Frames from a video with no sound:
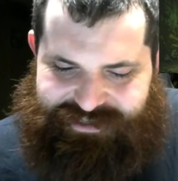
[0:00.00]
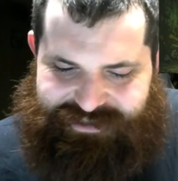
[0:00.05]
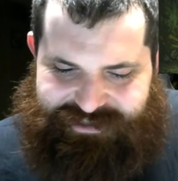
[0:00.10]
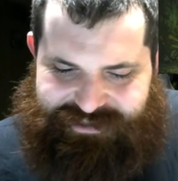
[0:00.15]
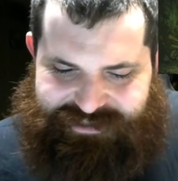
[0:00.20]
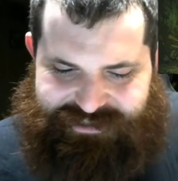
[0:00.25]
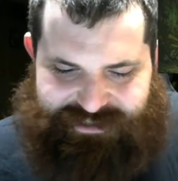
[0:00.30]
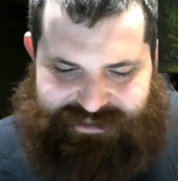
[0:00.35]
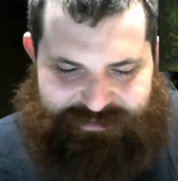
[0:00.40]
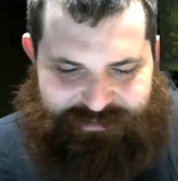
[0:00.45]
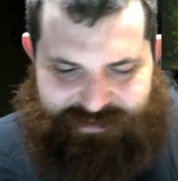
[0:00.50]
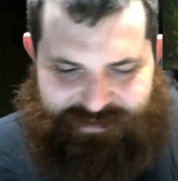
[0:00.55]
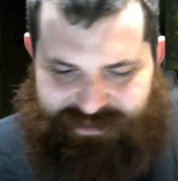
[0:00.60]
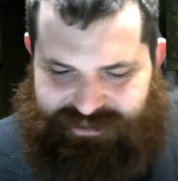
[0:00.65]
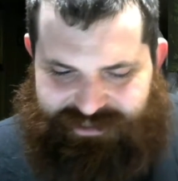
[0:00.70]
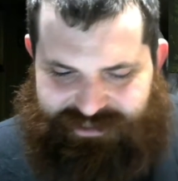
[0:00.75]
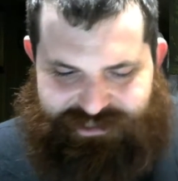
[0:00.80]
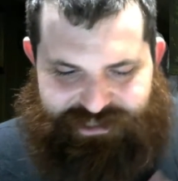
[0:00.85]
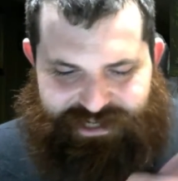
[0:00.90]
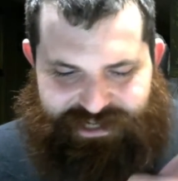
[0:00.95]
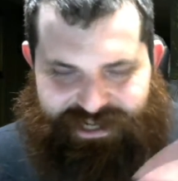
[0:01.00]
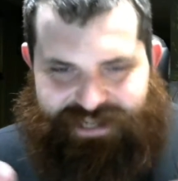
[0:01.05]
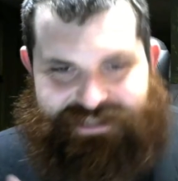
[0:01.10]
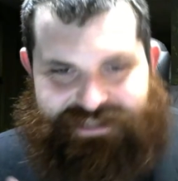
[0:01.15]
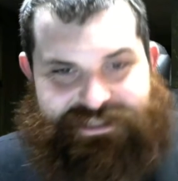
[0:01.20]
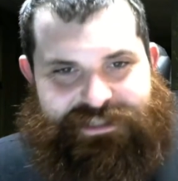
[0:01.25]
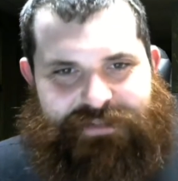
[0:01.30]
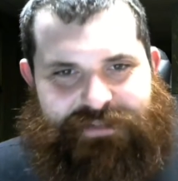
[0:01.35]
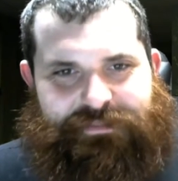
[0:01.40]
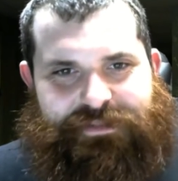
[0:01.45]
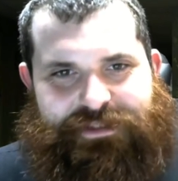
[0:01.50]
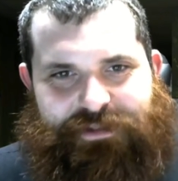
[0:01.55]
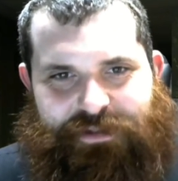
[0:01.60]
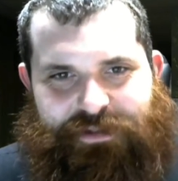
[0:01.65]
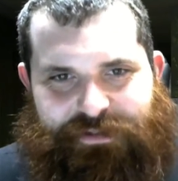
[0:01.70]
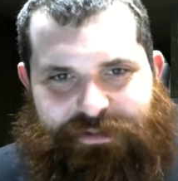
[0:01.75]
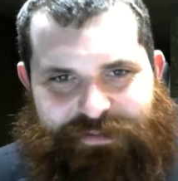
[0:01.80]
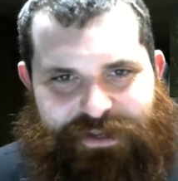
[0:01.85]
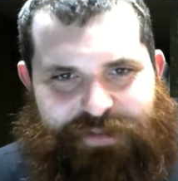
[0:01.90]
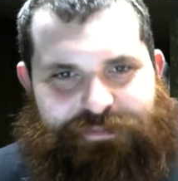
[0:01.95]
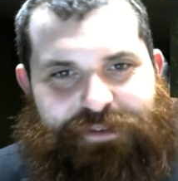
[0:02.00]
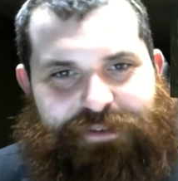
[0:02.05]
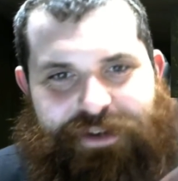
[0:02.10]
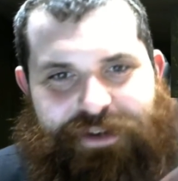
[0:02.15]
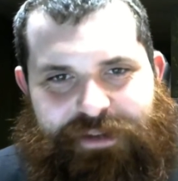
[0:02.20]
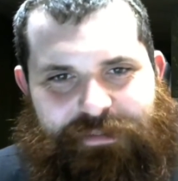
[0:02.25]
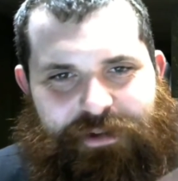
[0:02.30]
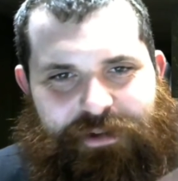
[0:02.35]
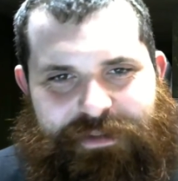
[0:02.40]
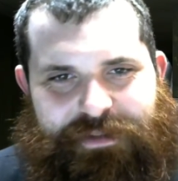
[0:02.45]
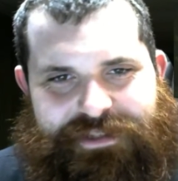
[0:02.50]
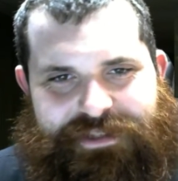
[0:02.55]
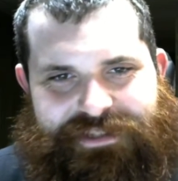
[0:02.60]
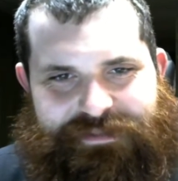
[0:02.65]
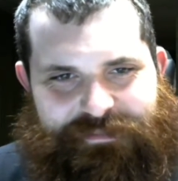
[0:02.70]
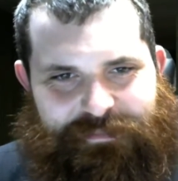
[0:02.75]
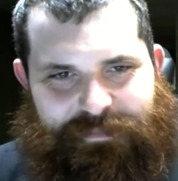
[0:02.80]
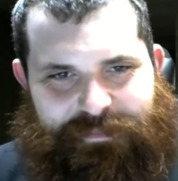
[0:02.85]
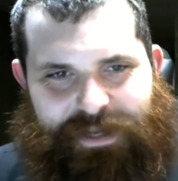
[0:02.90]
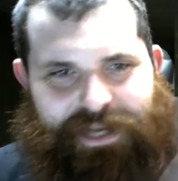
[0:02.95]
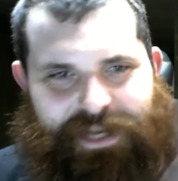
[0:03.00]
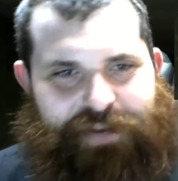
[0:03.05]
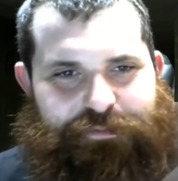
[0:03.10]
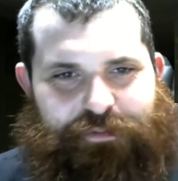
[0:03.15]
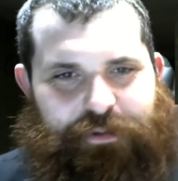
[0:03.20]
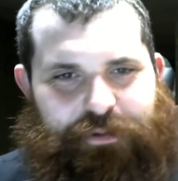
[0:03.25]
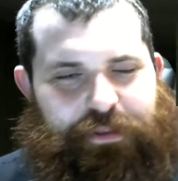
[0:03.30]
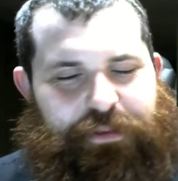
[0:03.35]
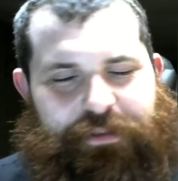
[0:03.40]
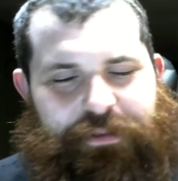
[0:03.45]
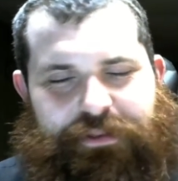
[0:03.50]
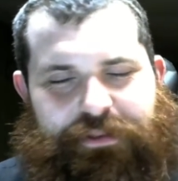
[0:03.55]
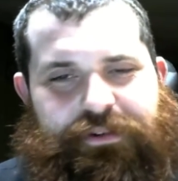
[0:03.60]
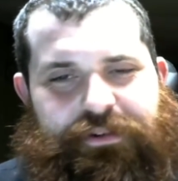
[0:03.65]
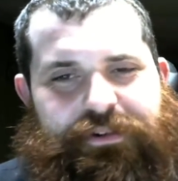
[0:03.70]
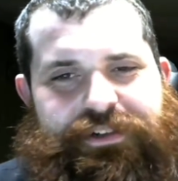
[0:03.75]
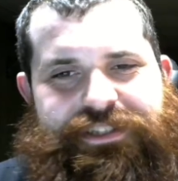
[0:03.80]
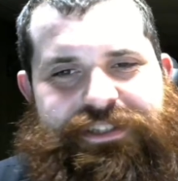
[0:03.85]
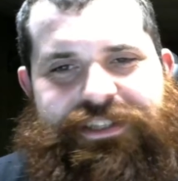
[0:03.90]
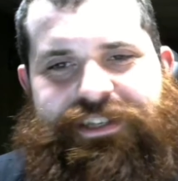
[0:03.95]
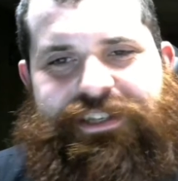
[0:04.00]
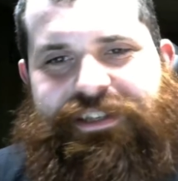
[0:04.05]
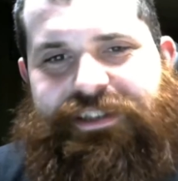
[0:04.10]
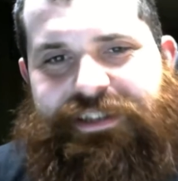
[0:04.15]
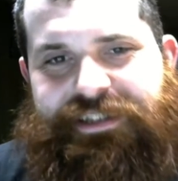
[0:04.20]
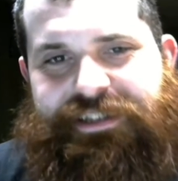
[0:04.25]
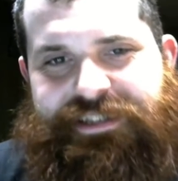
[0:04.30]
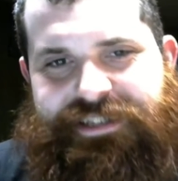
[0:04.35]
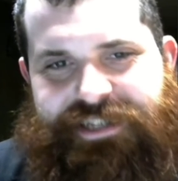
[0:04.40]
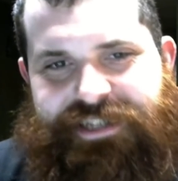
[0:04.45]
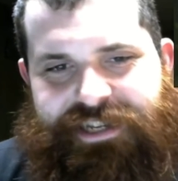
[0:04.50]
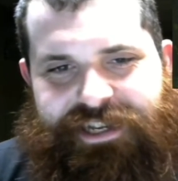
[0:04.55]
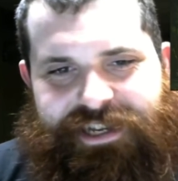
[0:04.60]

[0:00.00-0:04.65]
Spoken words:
This like she had some sort of like funny moments back and forth with endorsee in this.